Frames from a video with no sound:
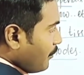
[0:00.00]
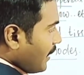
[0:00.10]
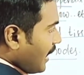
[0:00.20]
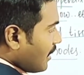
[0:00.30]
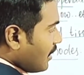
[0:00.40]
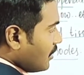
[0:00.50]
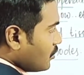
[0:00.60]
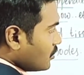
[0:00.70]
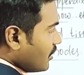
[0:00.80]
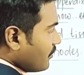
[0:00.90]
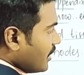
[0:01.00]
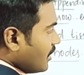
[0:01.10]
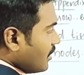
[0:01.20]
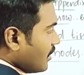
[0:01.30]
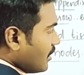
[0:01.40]
parallel to the vein
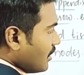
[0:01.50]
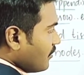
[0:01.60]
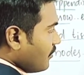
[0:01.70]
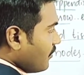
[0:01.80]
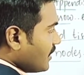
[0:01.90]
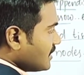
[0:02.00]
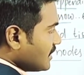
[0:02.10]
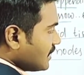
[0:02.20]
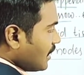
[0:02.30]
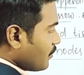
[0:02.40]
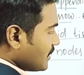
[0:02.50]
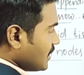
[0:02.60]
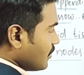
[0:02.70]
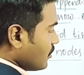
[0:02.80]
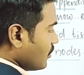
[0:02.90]
lymph vessels are
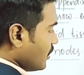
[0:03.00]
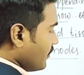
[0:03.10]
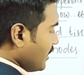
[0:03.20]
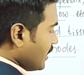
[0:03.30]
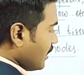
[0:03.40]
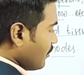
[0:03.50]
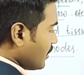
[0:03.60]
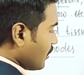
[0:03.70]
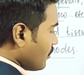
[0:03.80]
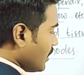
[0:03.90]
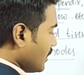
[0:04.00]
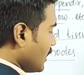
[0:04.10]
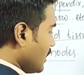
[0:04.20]
present. So veetini em antaru ante